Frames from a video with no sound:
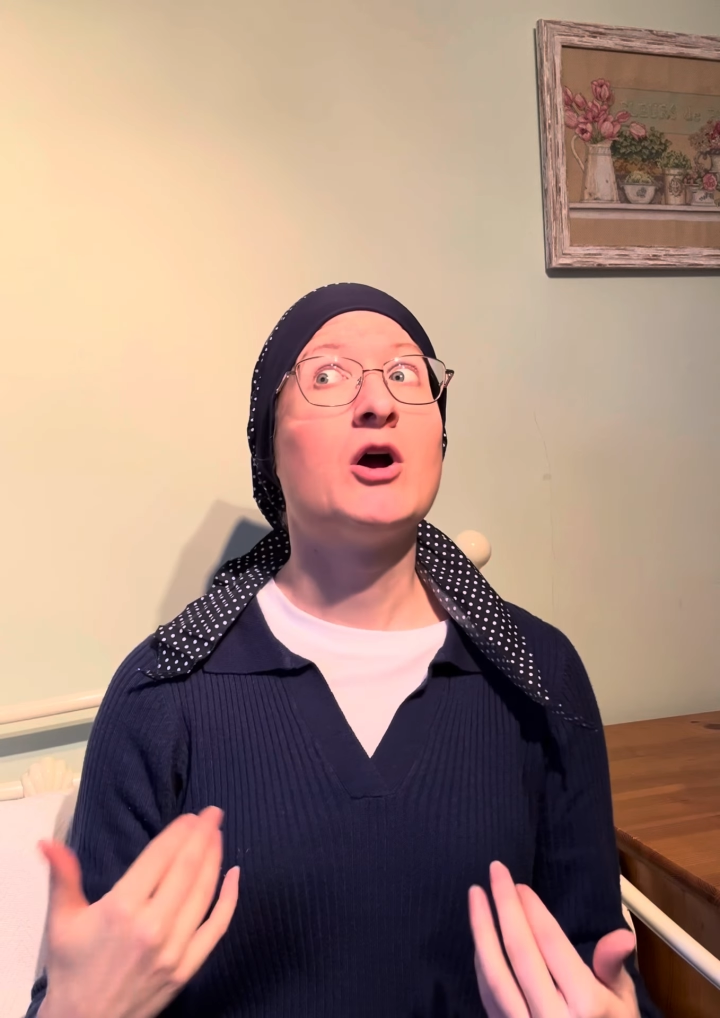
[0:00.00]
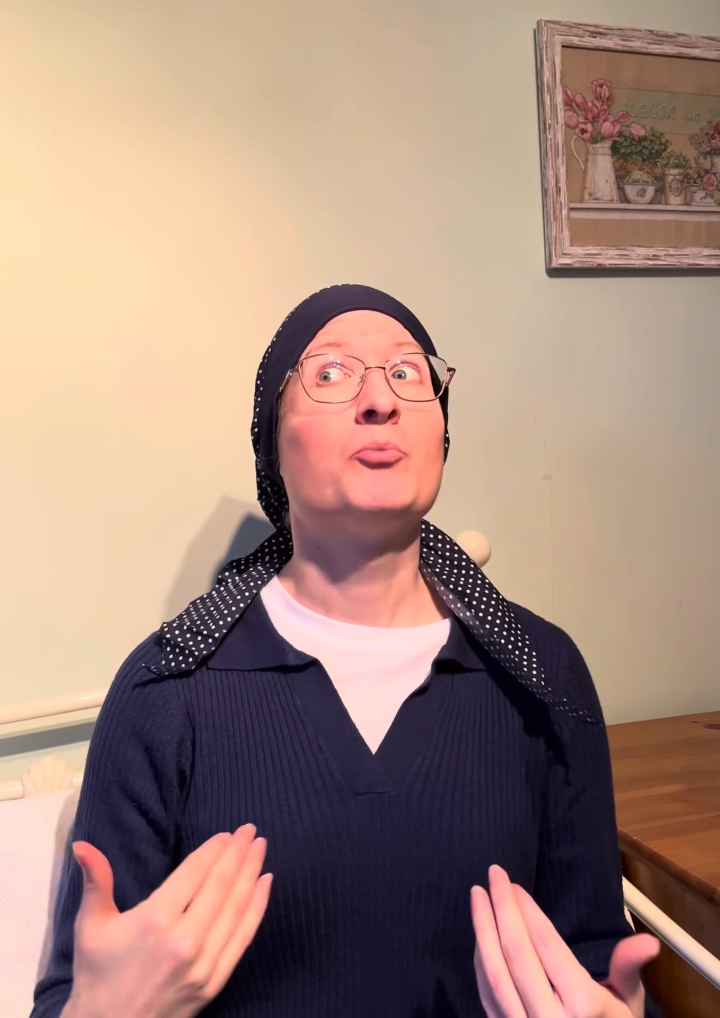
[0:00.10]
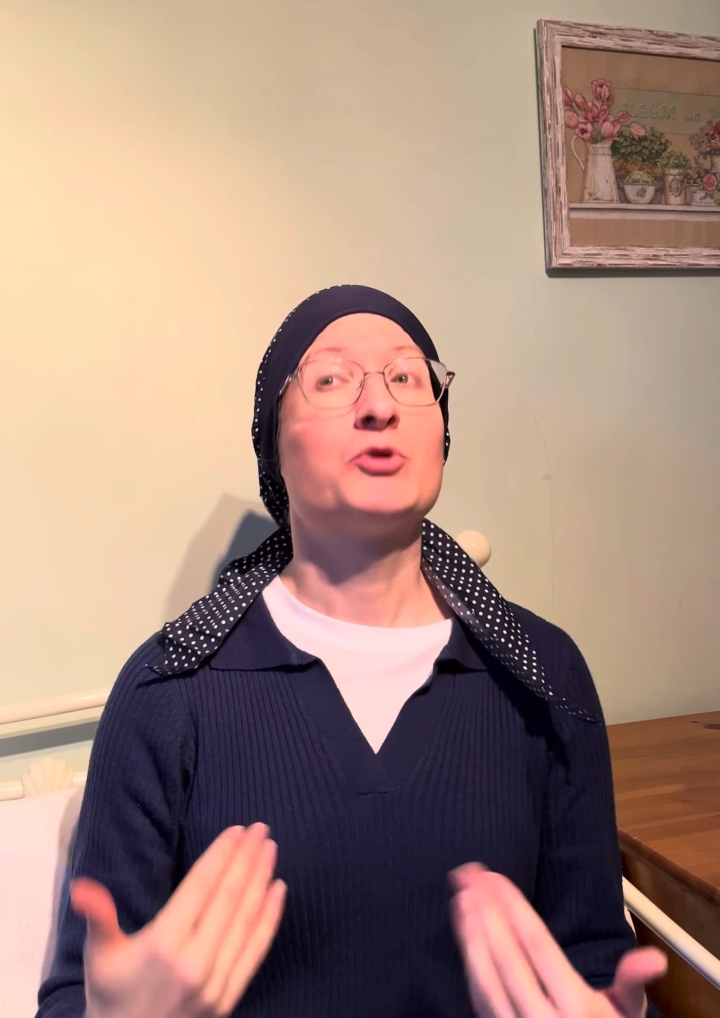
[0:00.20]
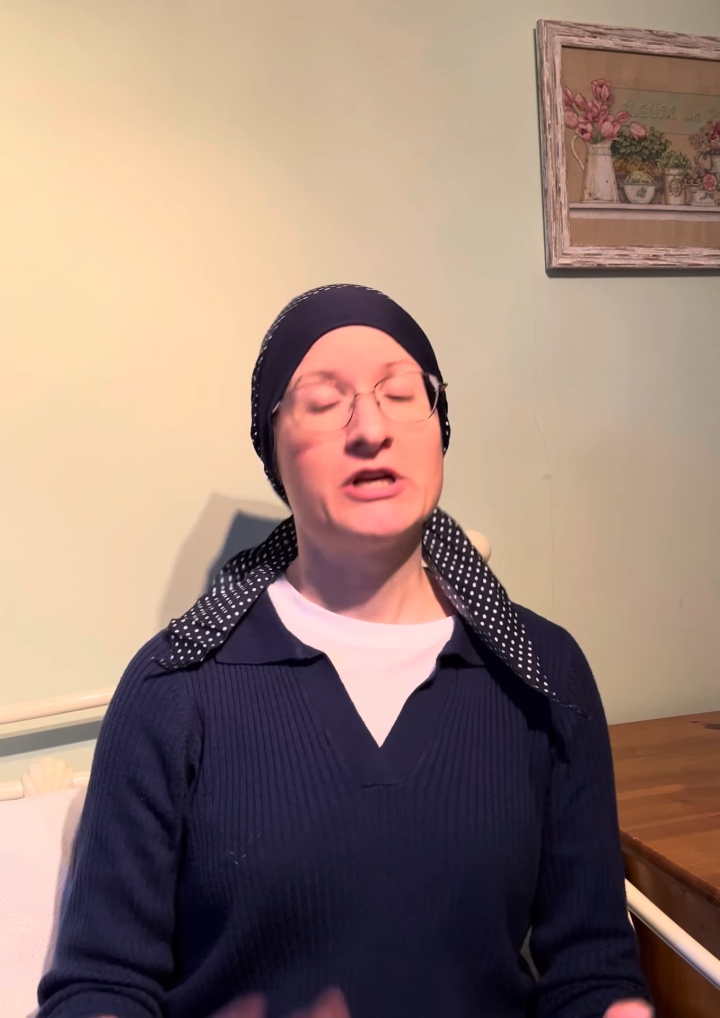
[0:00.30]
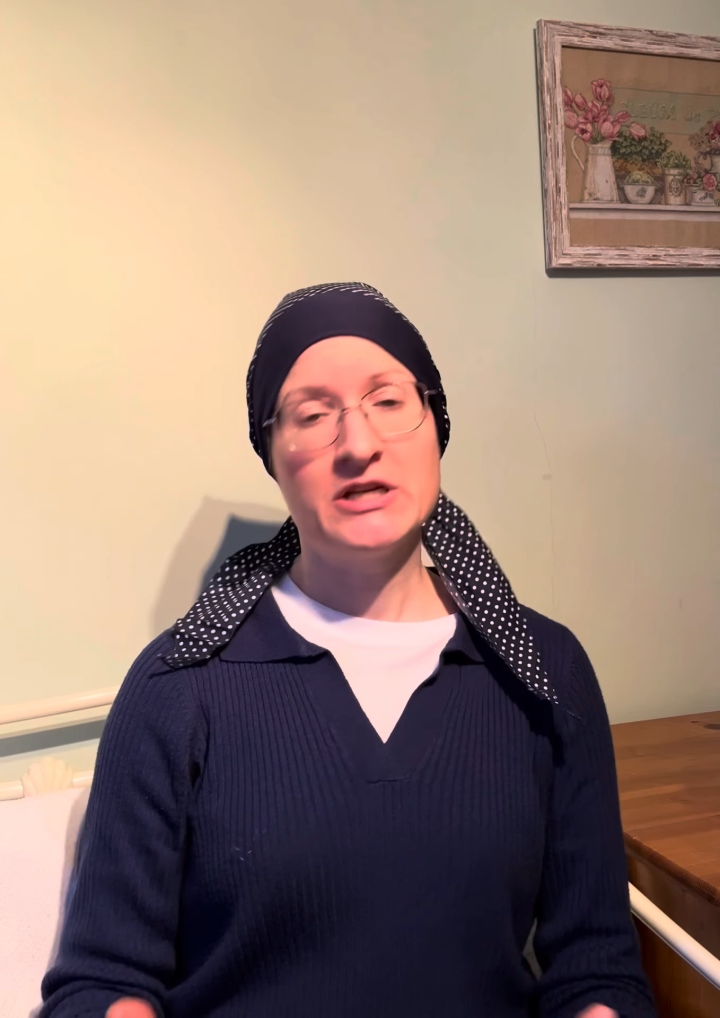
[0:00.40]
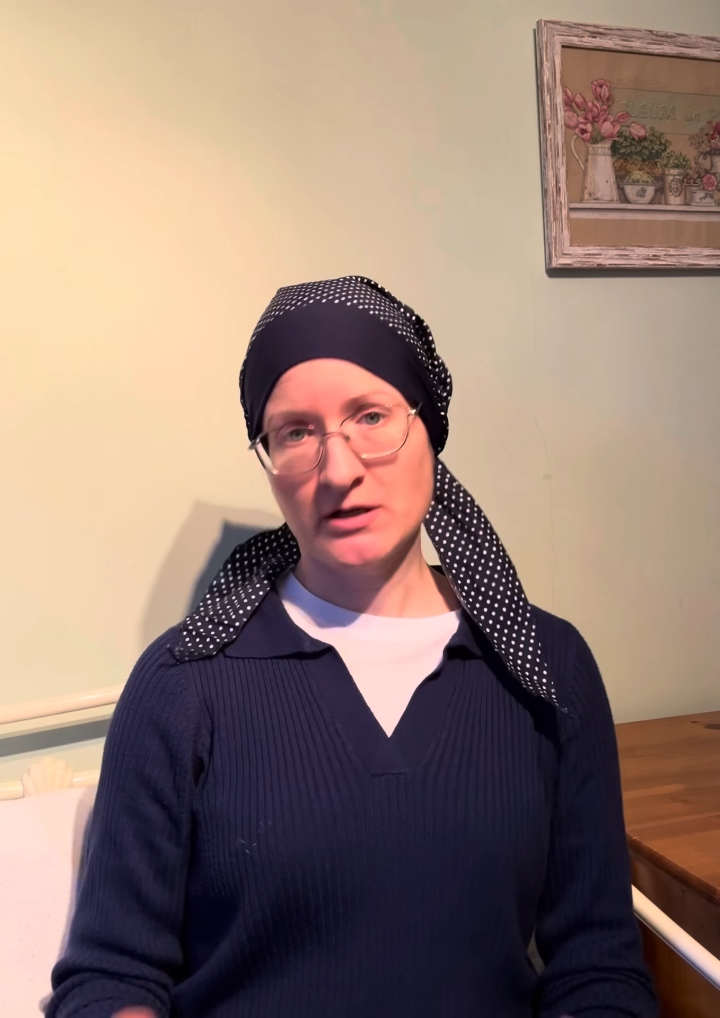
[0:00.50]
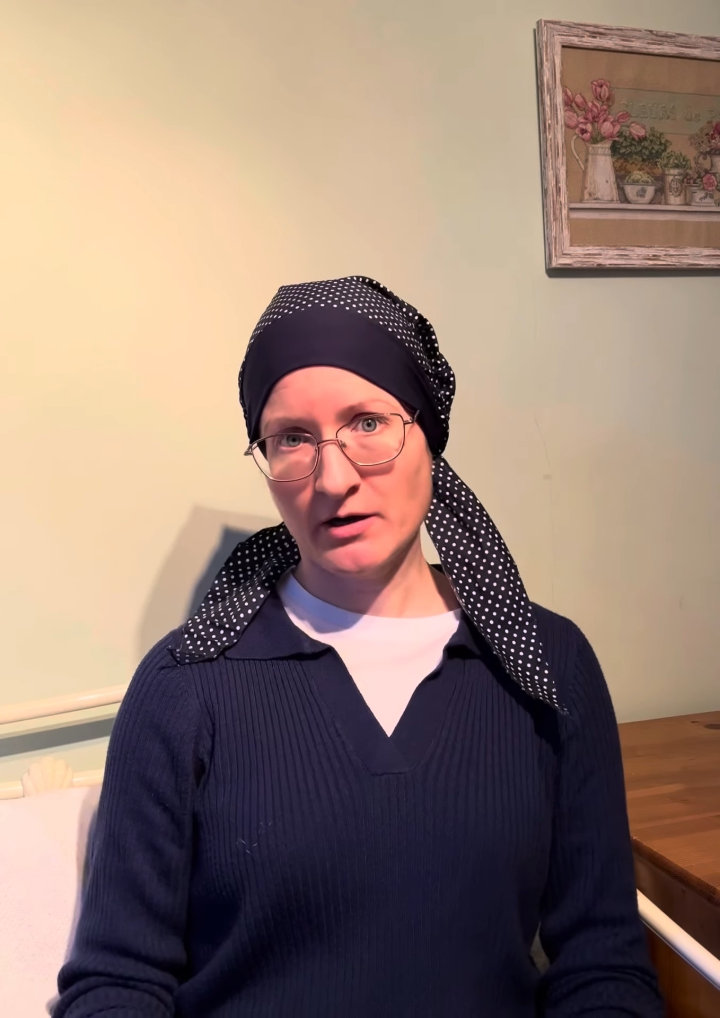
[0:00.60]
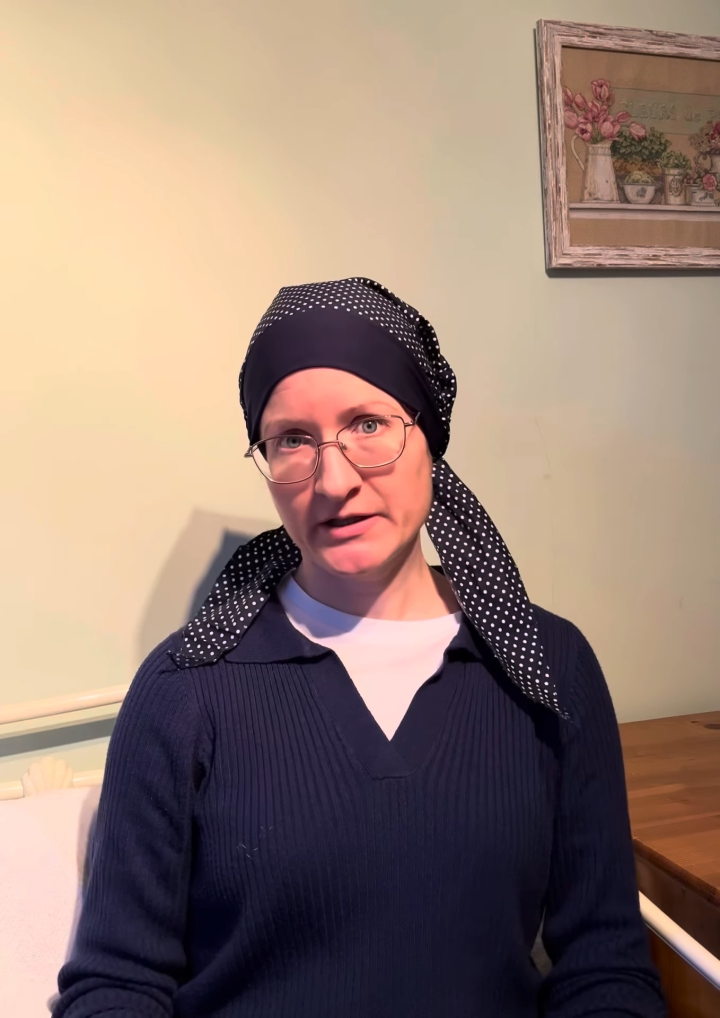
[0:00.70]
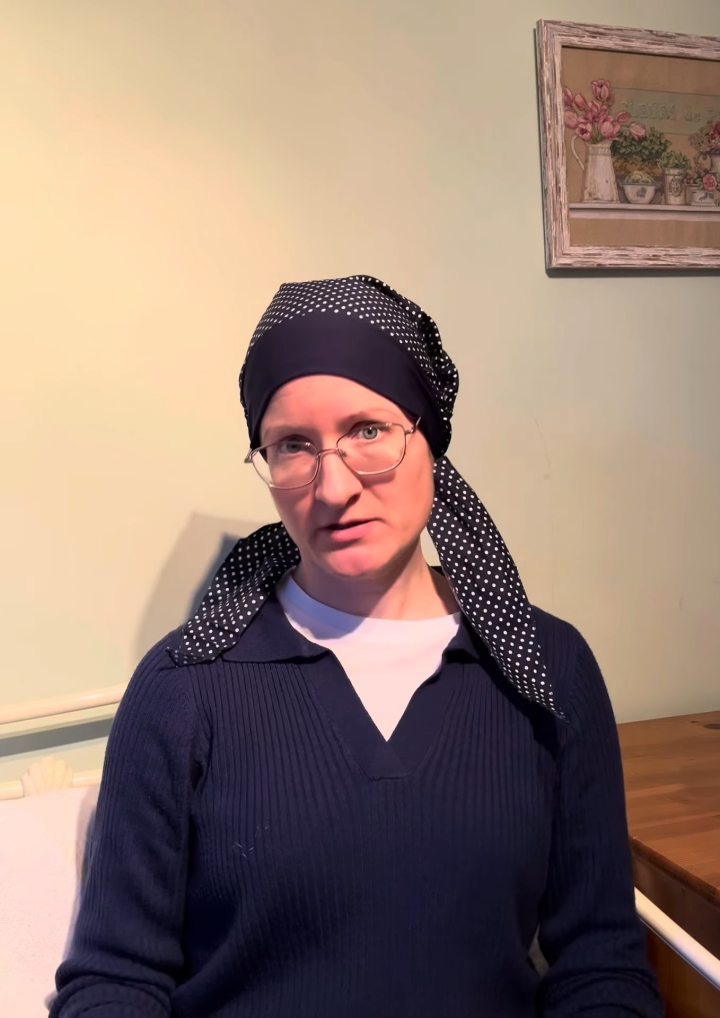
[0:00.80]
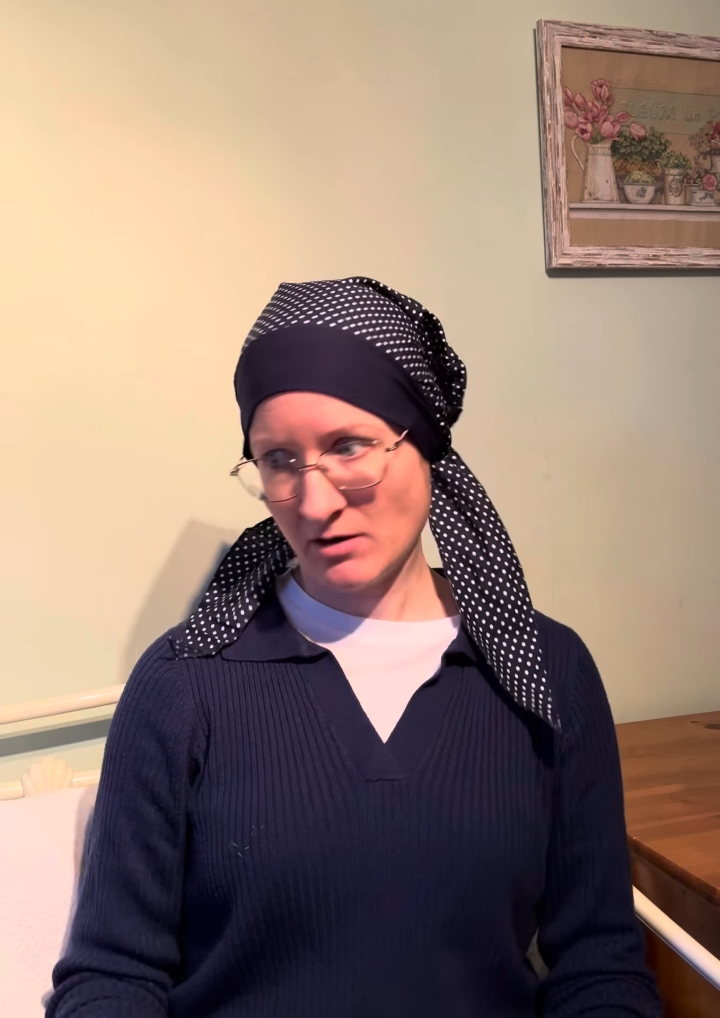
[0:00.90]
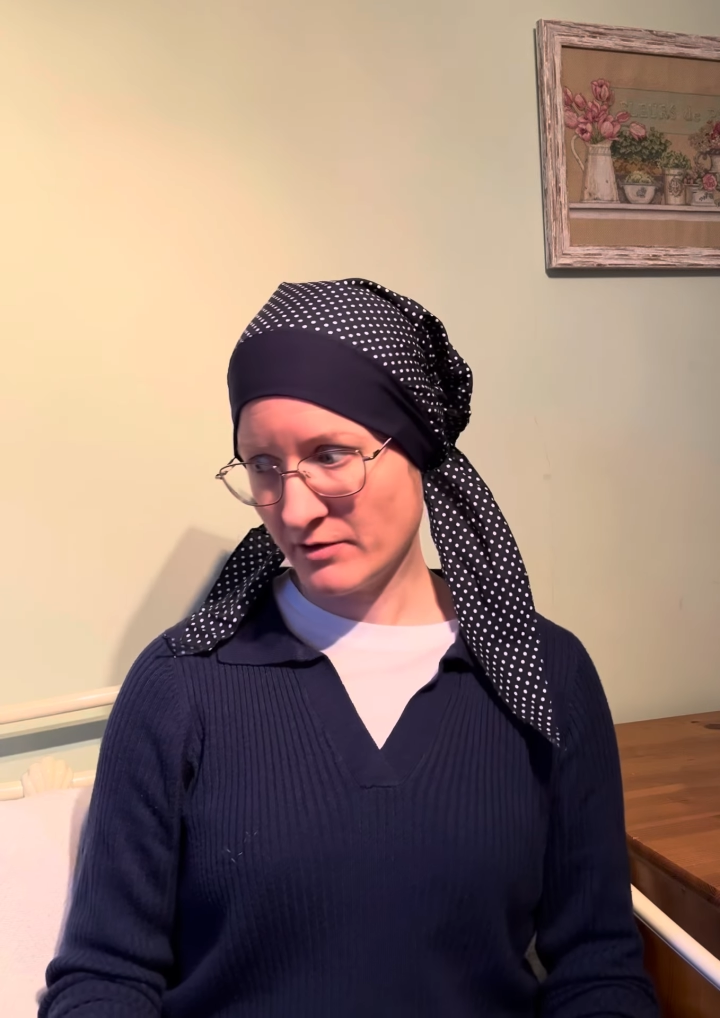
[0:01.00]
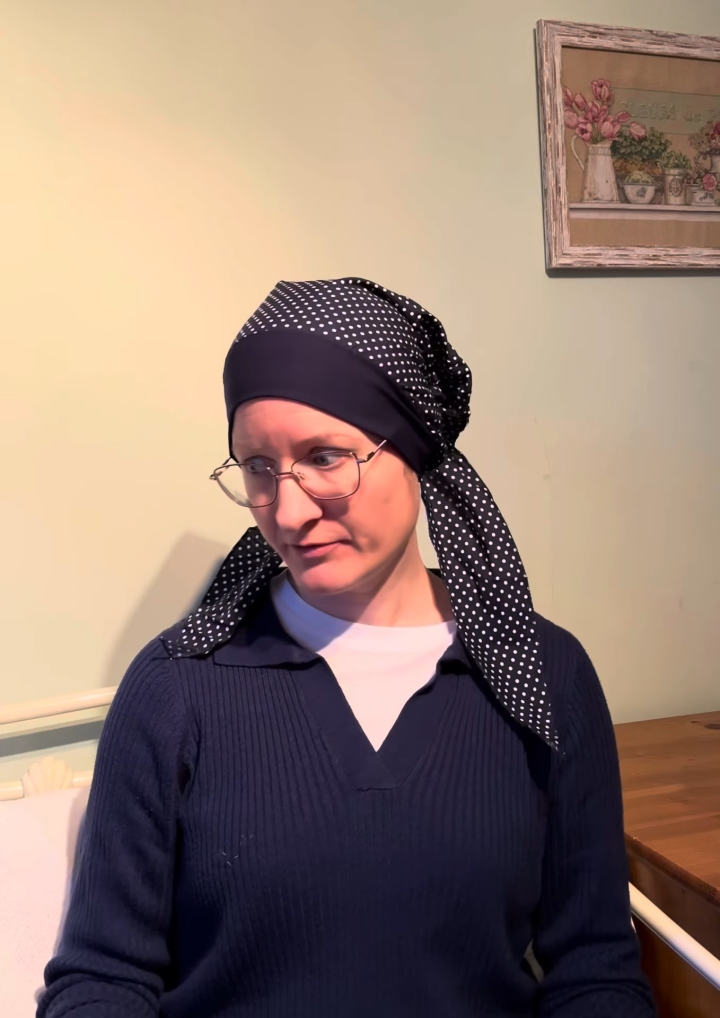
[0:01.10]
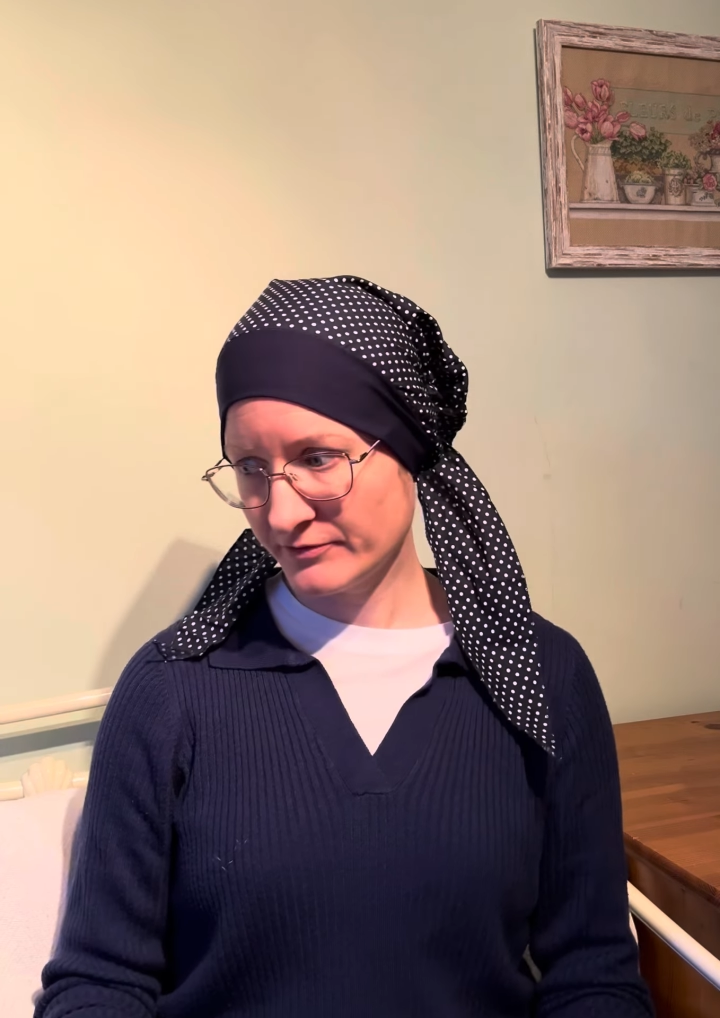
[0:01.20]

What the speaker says: pre-tied scarf,